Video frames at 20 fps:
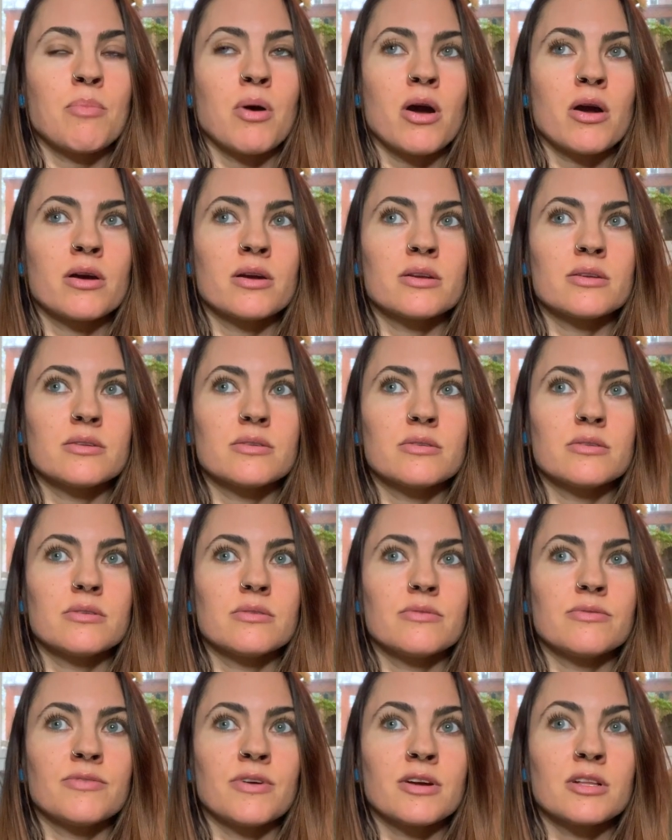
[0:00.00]
part
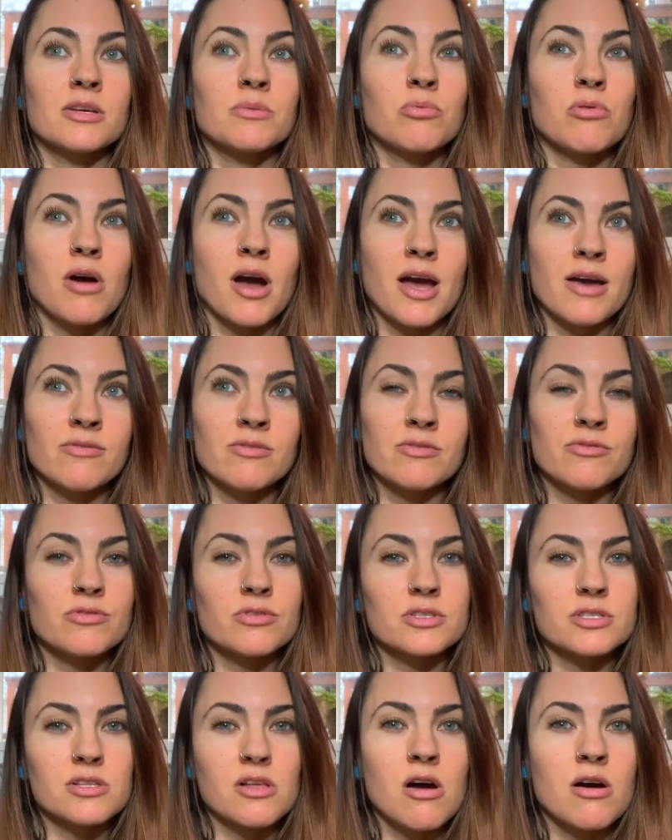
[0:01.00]
fairly private for
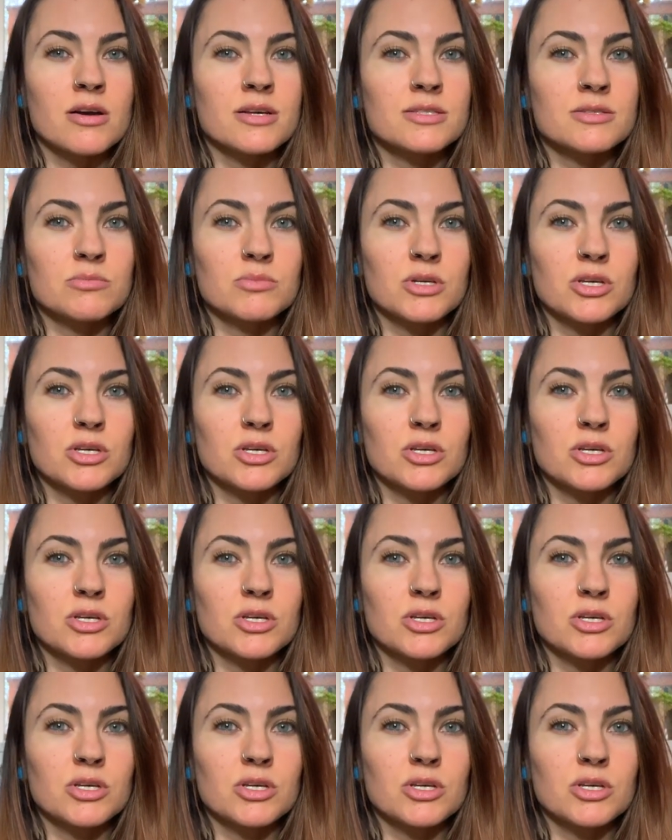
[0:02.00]
as long as we